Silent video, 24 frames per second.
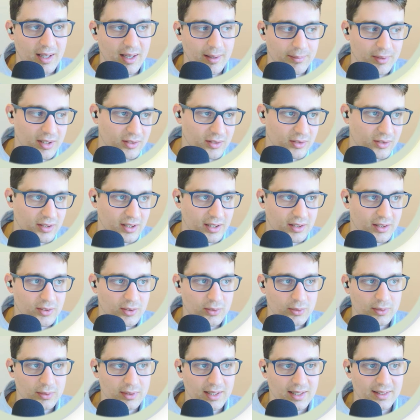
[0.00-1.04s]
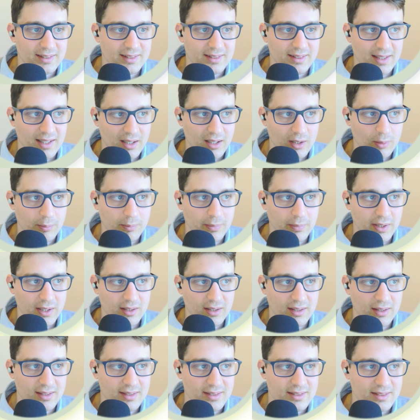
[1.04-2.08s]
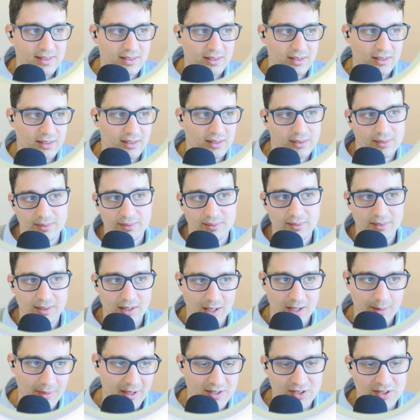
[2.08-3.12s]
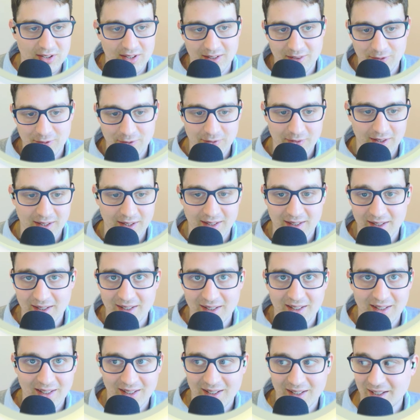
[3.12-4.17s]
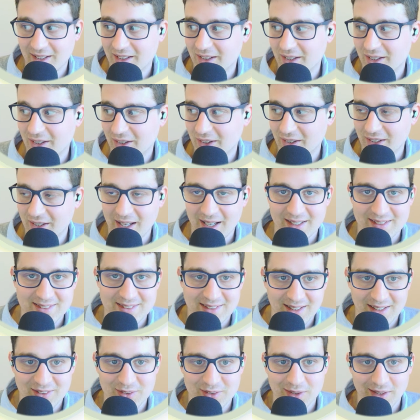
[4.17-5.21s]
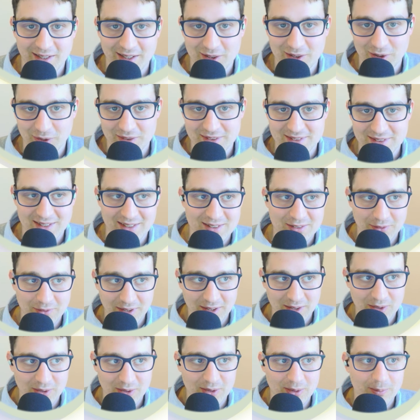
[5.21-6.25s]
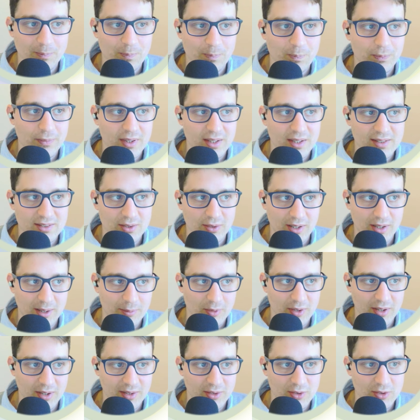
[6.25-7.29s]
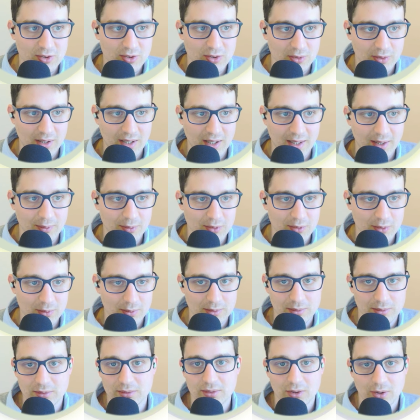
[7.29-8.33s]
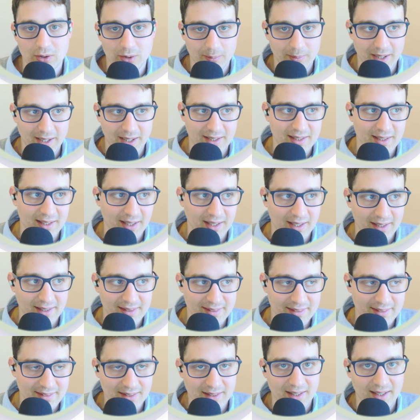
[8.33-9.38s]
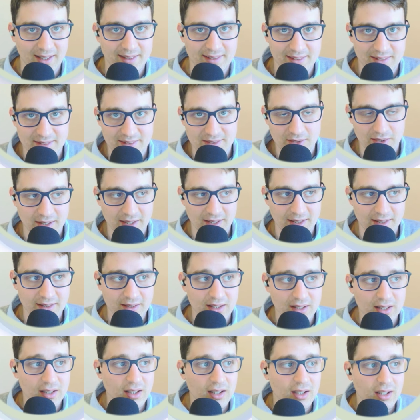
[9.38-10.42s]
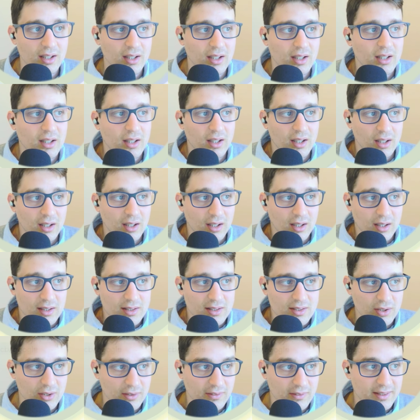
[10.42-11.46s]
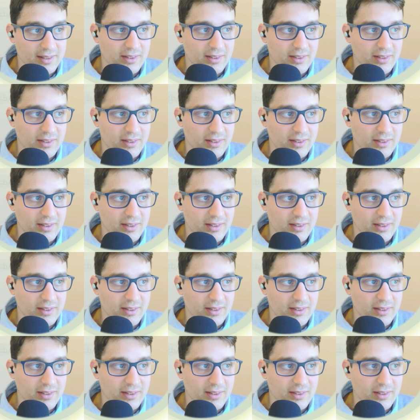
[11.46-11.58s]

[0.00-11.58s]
not going to do that now because imagine if we accidentally close this window. So I'm going to show how to go back and get this again. So what you